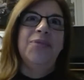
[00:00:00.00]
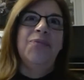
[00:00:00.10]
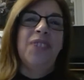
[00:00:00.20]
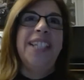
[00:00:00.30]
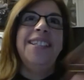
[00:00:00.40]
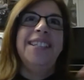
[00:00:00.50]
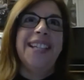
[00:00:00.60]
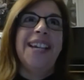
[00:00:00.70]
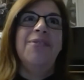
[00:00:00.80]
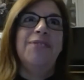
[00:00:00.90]

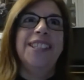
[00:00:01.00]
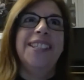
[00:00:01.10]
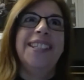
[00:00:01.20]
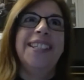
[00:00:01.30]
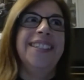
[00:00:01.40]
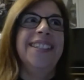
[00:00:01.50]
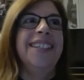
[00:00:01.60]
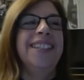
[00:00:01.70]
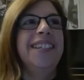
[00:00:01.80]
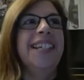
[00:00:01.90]
Reading everything
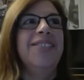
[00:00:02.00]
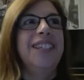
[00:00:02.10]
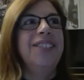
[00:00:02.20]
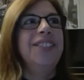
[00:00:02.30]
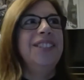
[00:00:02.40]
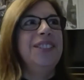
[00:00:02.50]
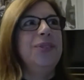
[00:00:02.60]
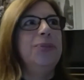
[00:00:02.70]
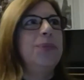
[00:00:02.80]
and downloading your